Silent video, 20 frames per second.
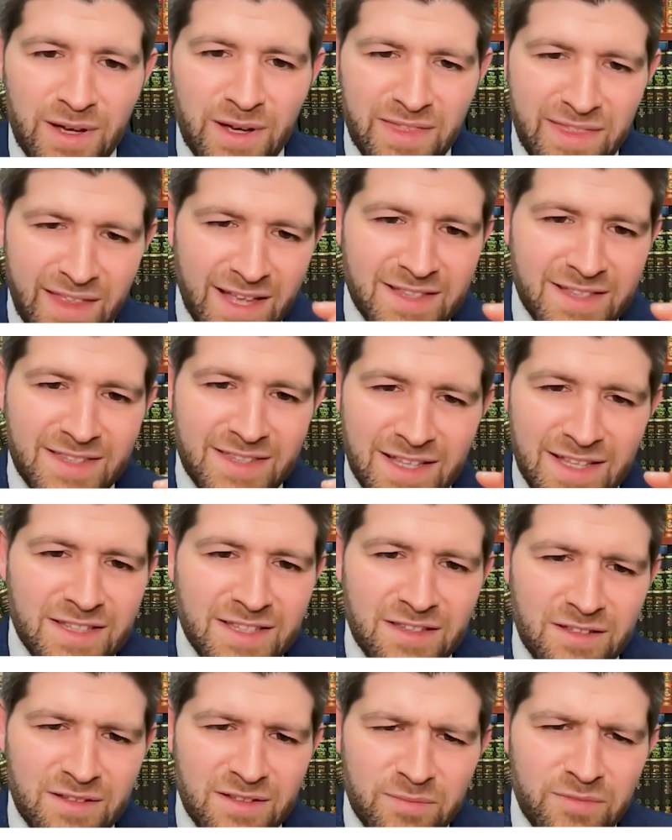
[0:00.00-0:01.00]
And that's
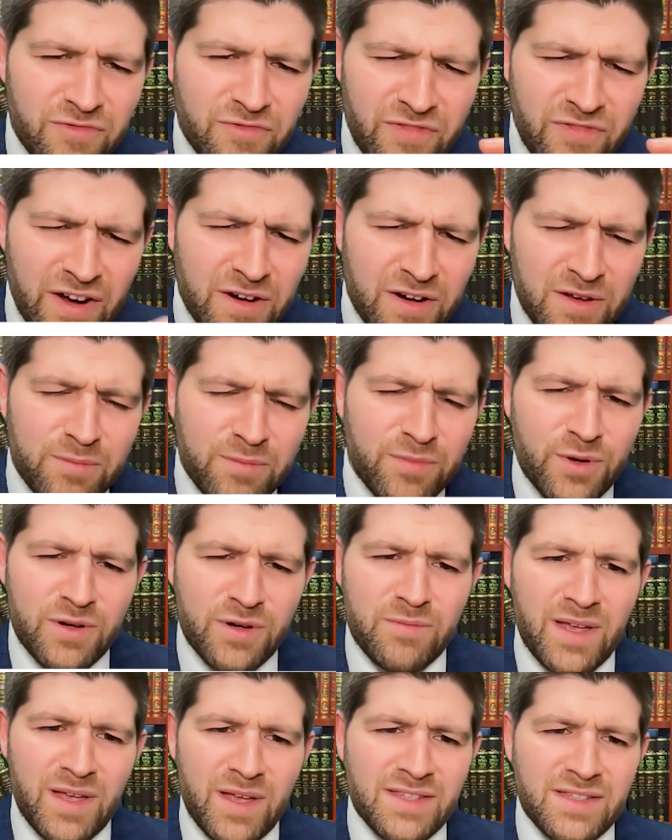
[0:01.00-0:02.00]
the very
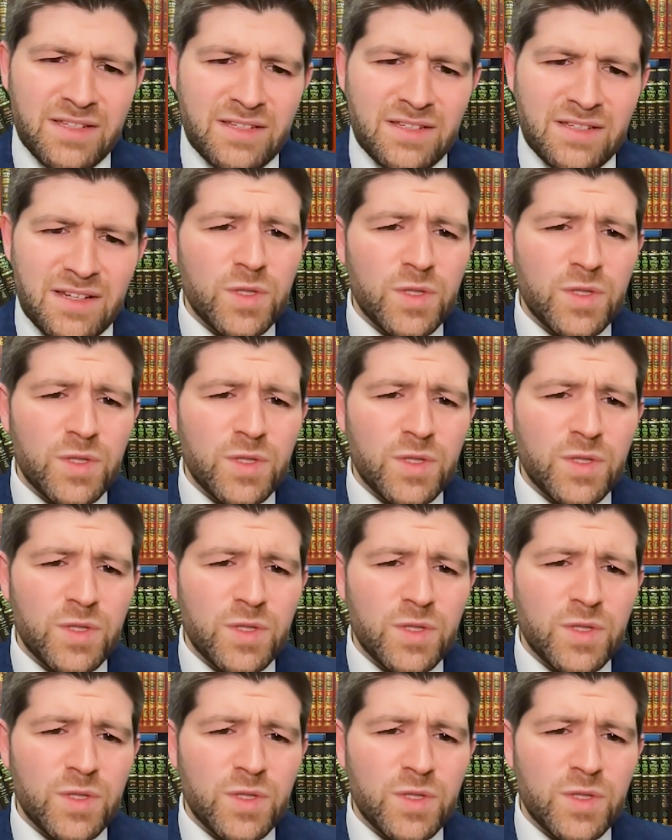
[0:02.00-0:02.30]
important message.